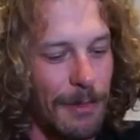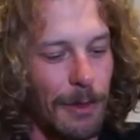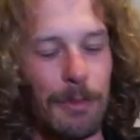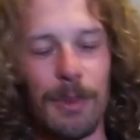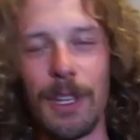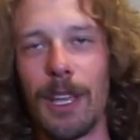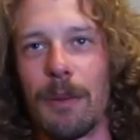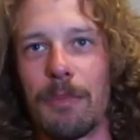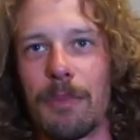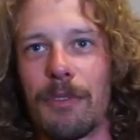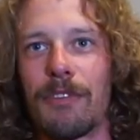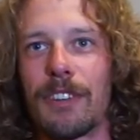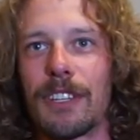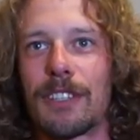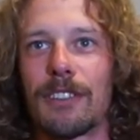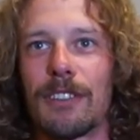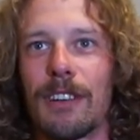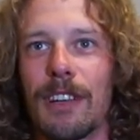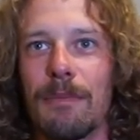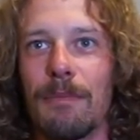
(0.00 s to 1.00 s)
be a
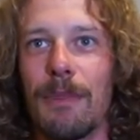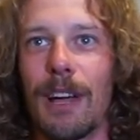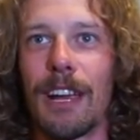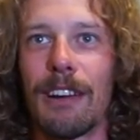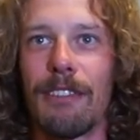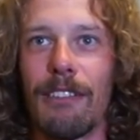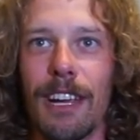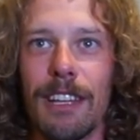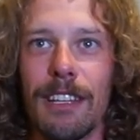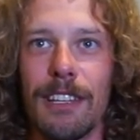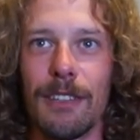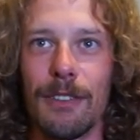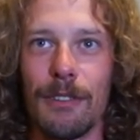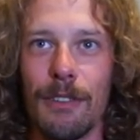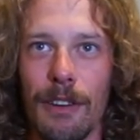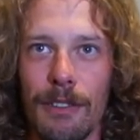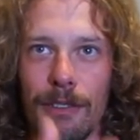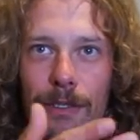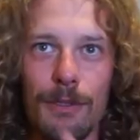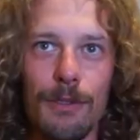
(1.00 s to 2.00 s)
professional bike rider, you
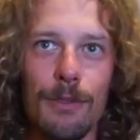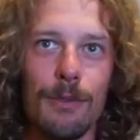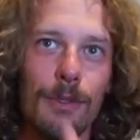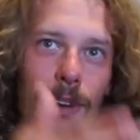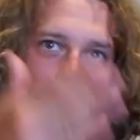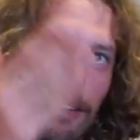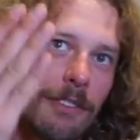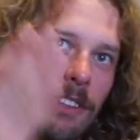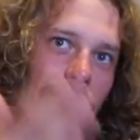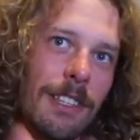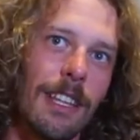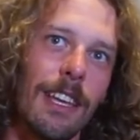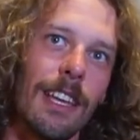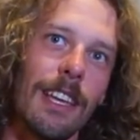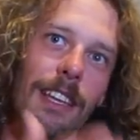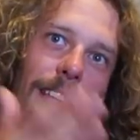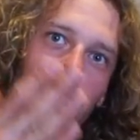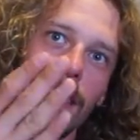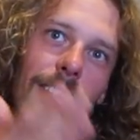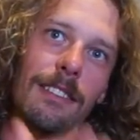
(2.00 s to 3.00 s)
have to do every
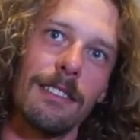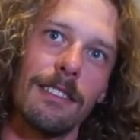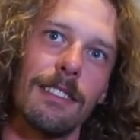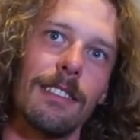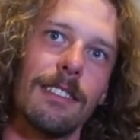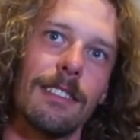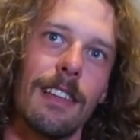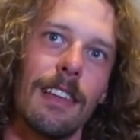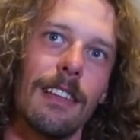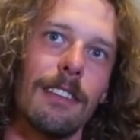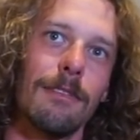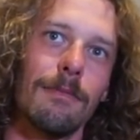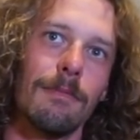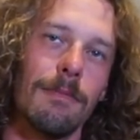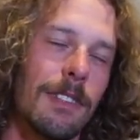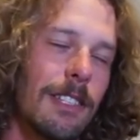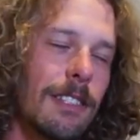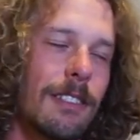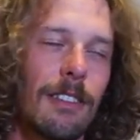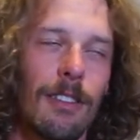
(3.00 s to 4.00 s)
day.
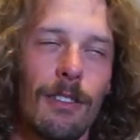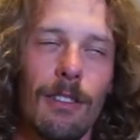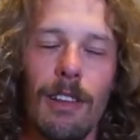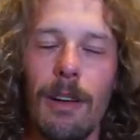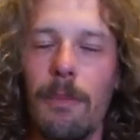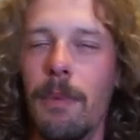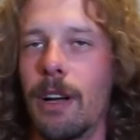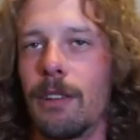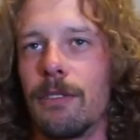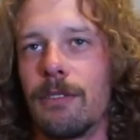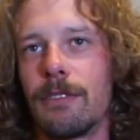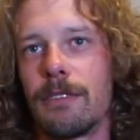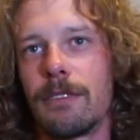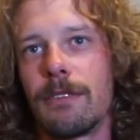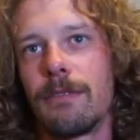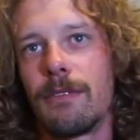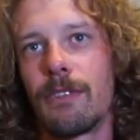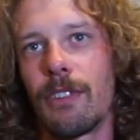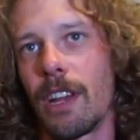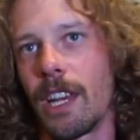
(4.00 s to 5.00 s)
It's all about
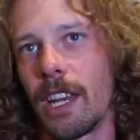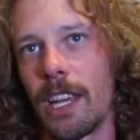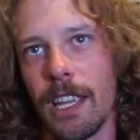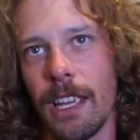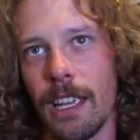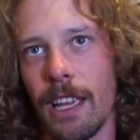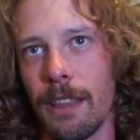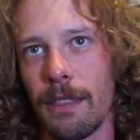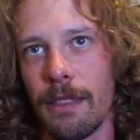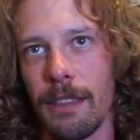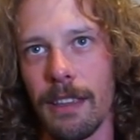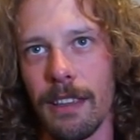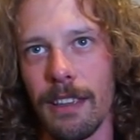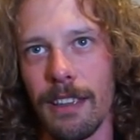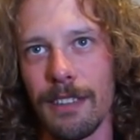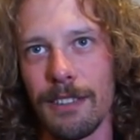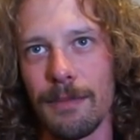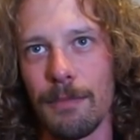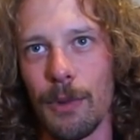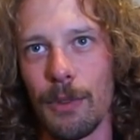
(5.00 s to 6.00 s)
training, I think,
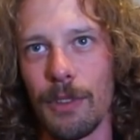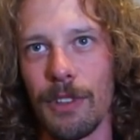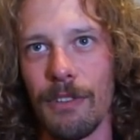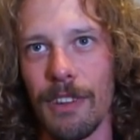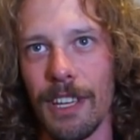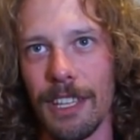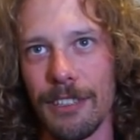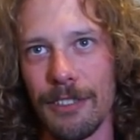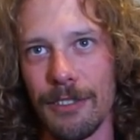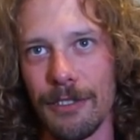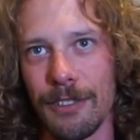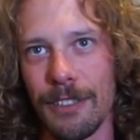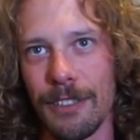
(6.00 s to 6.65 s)
and motivation.